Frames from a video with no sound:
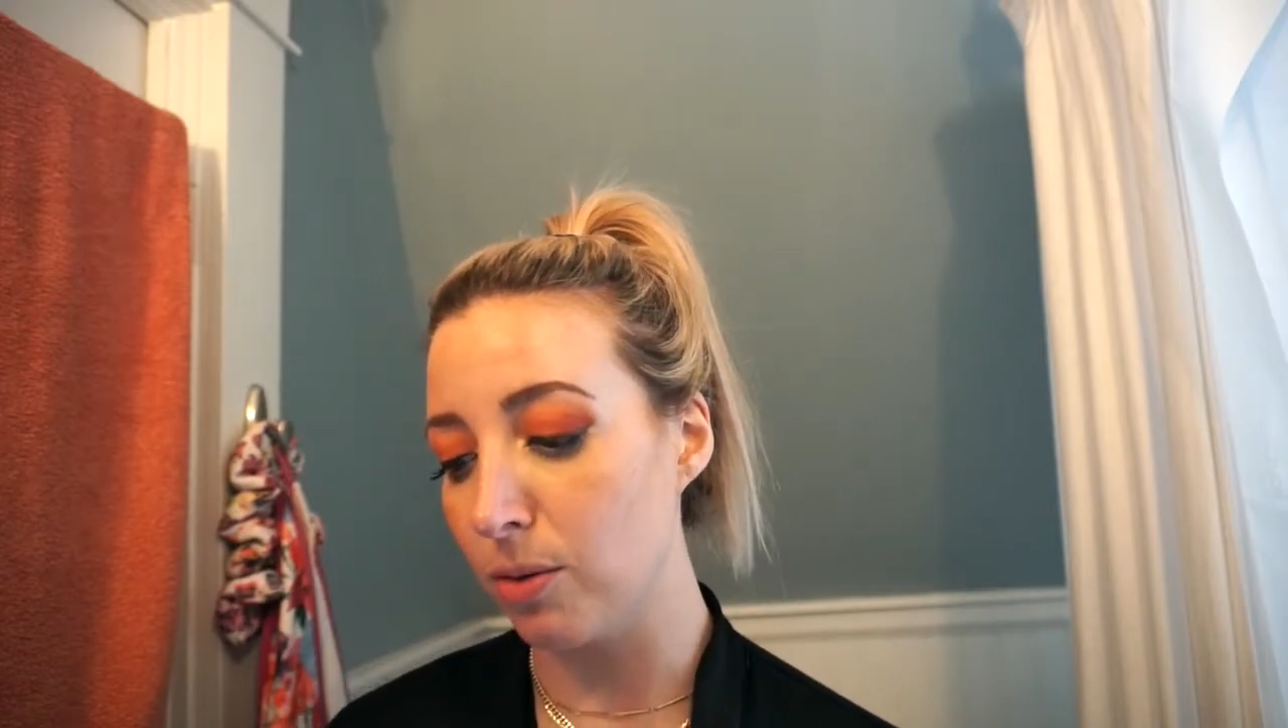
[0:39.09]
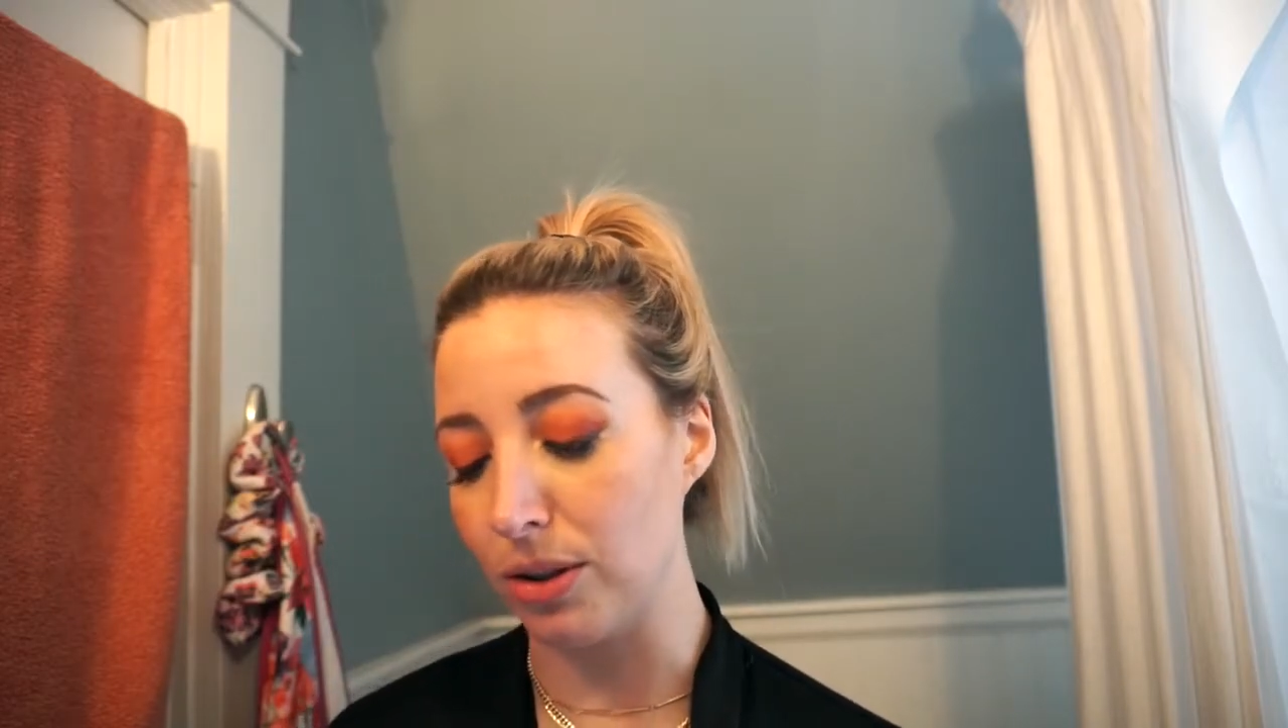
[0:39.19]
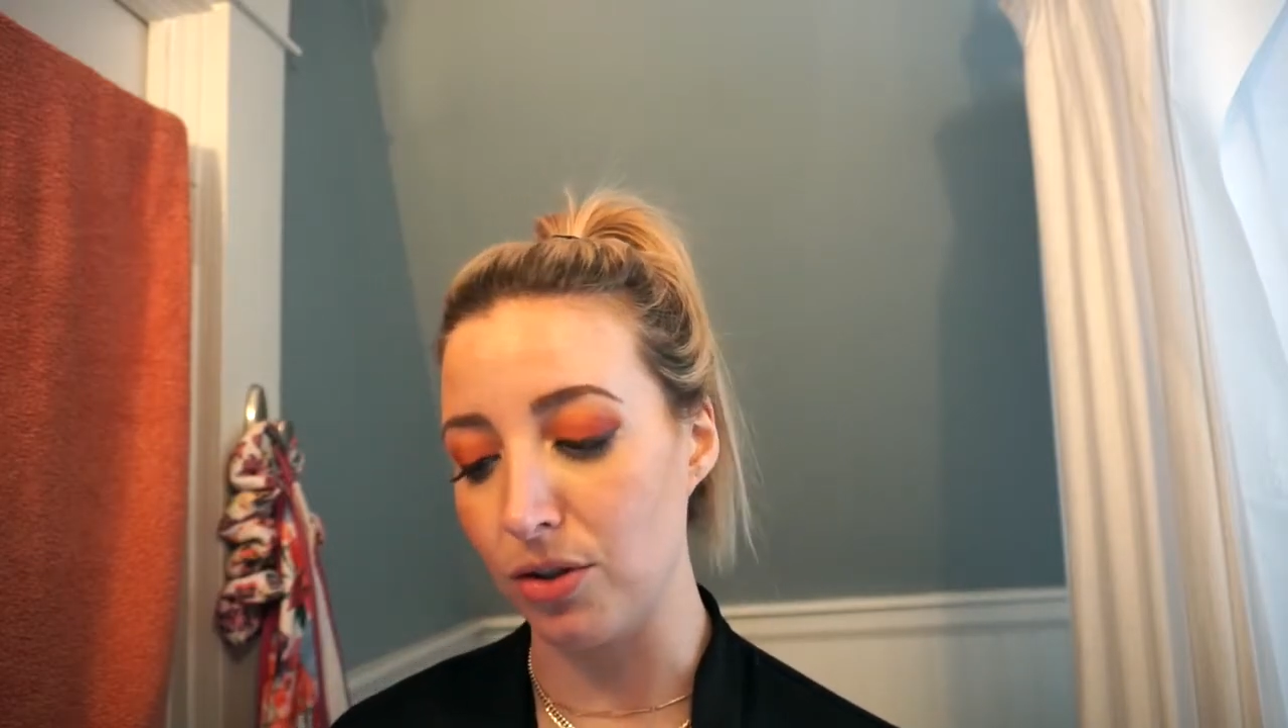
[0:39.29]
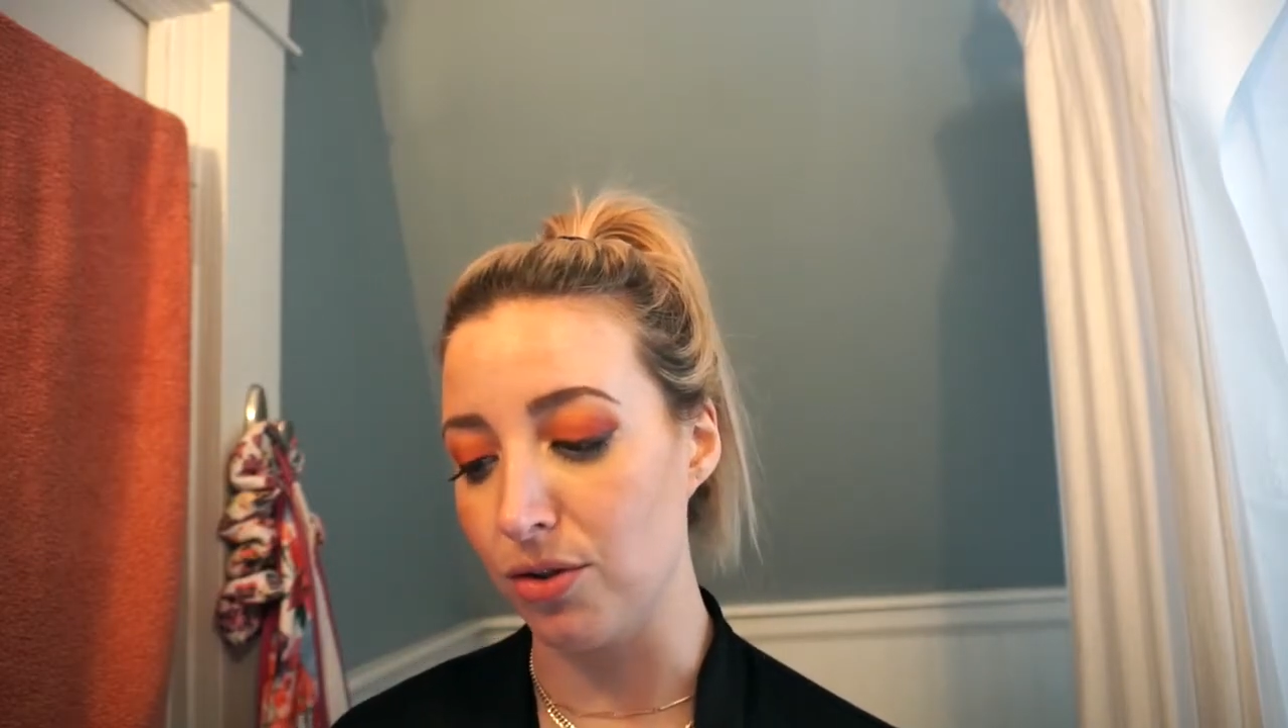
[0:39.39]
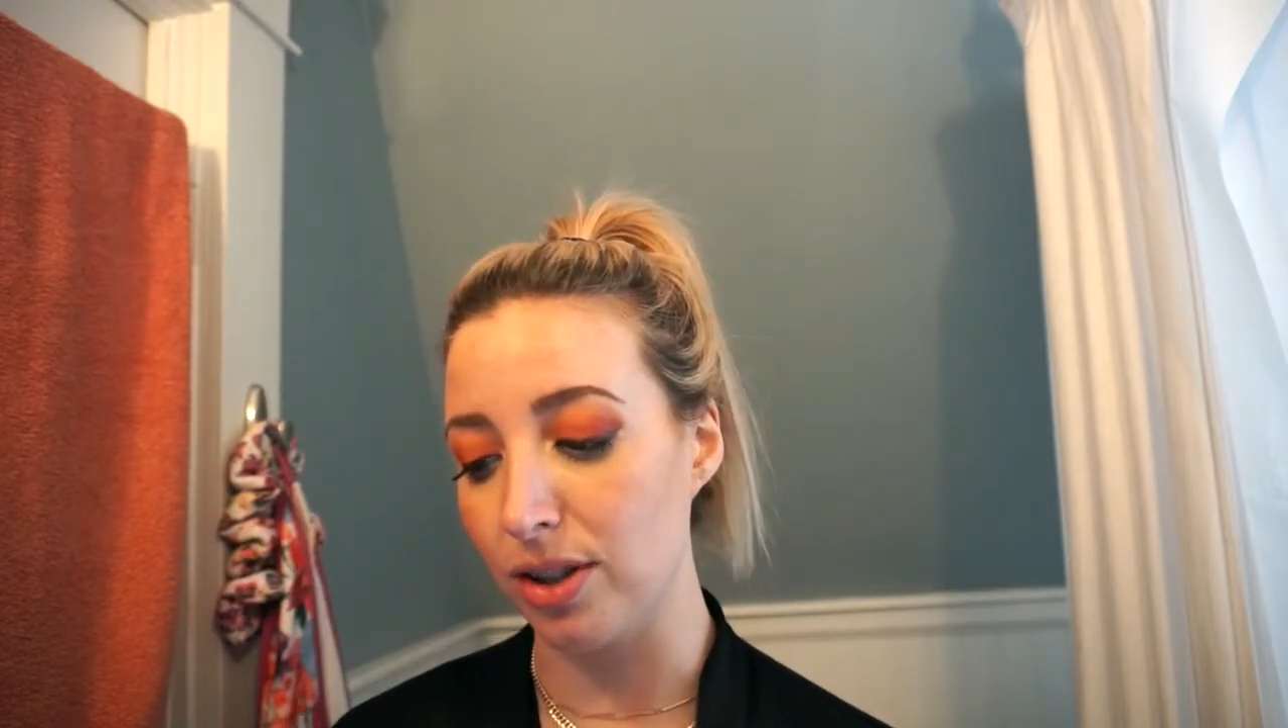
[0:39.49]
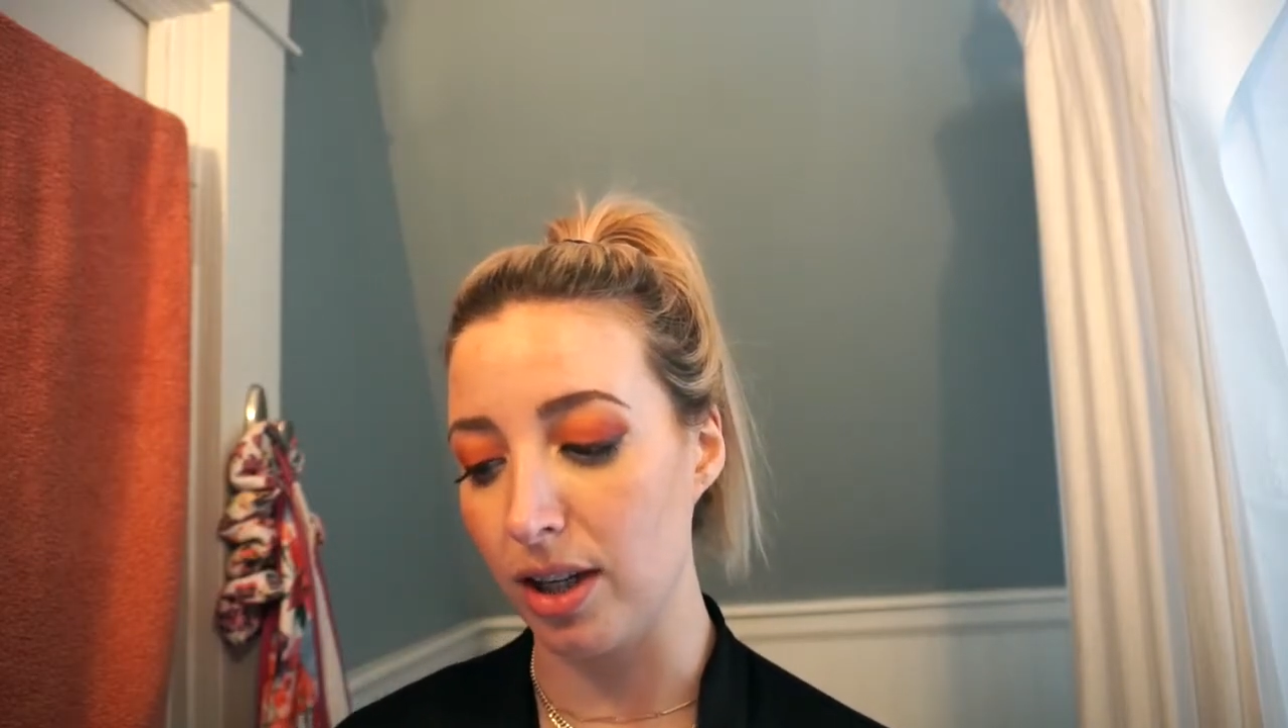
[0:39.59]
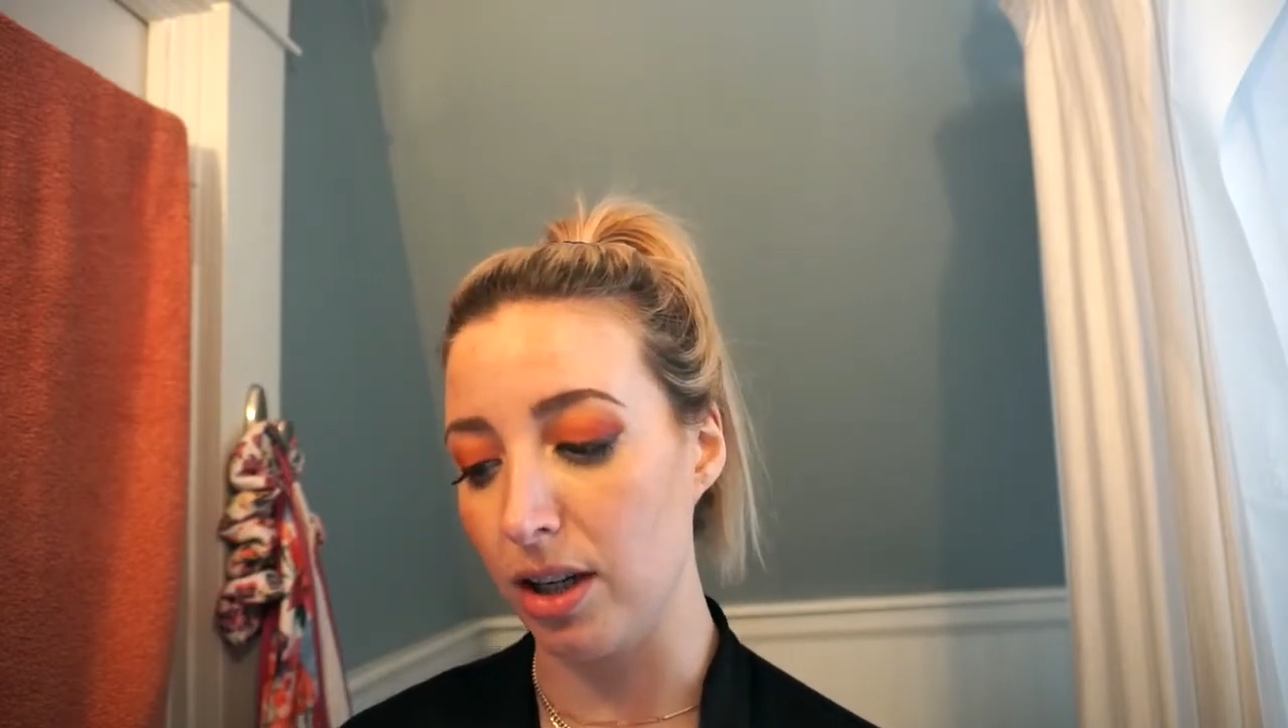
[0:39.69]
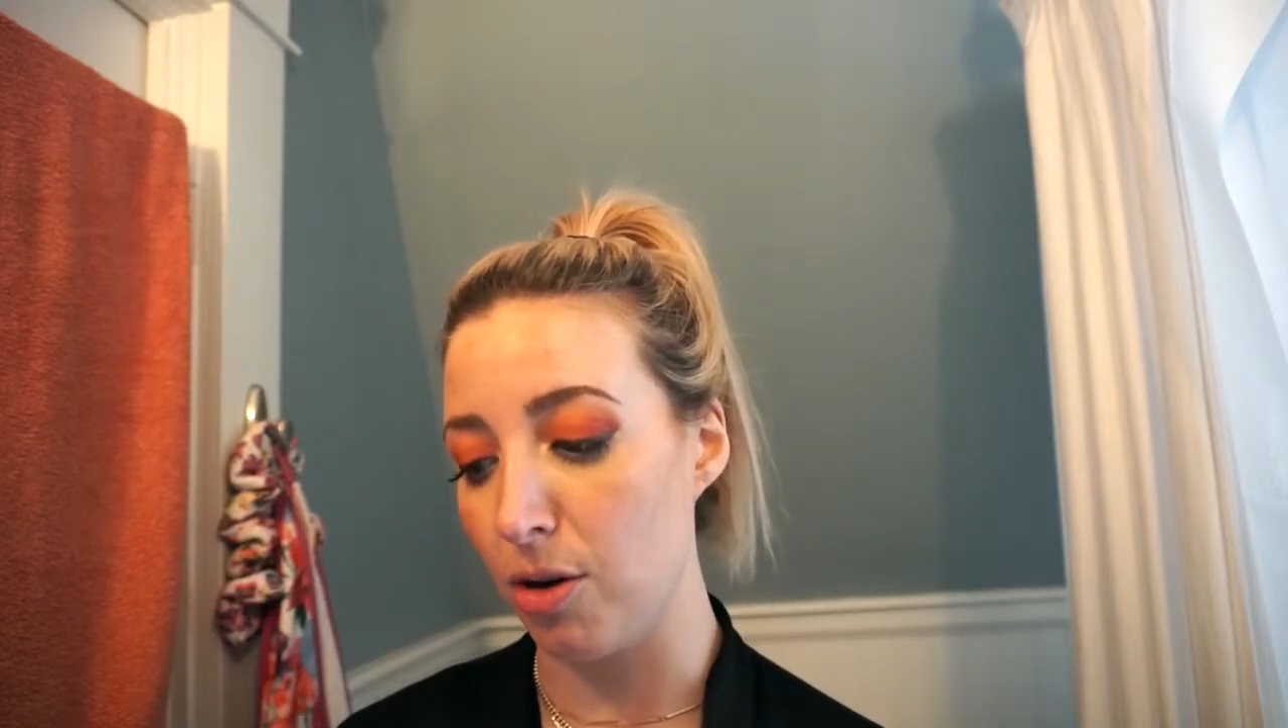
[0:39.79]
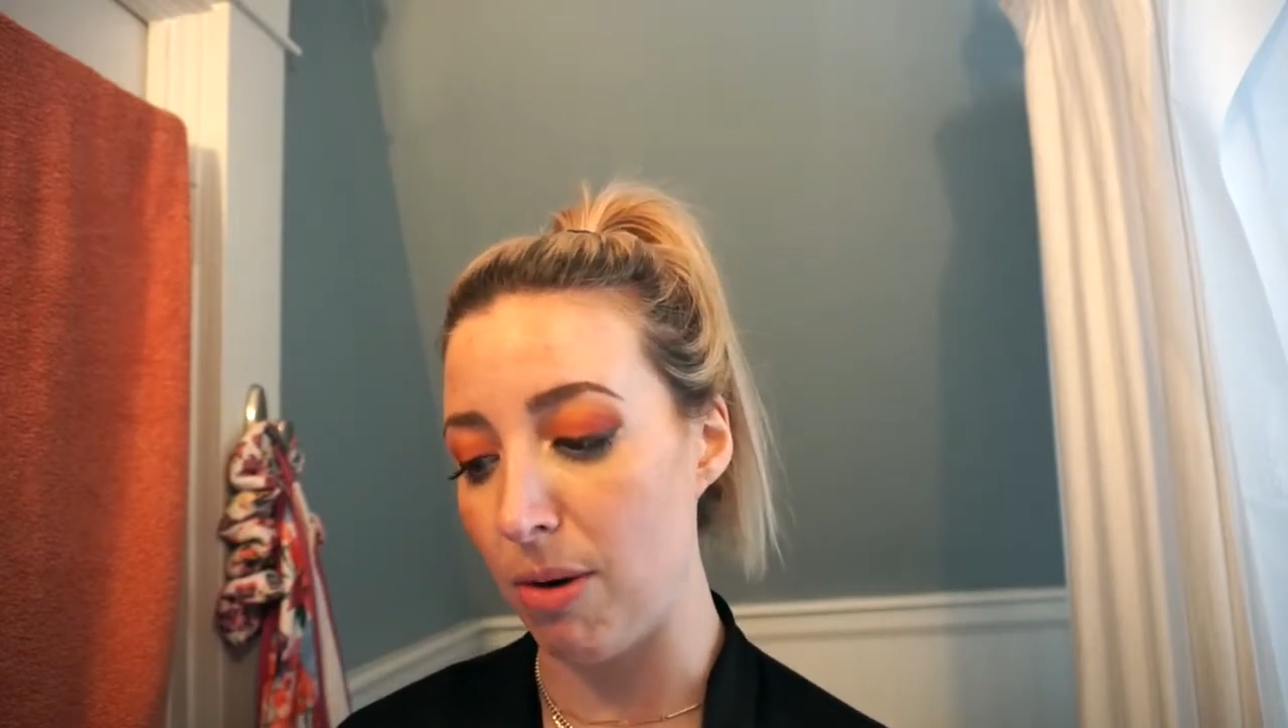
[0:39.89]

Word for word: Western skincare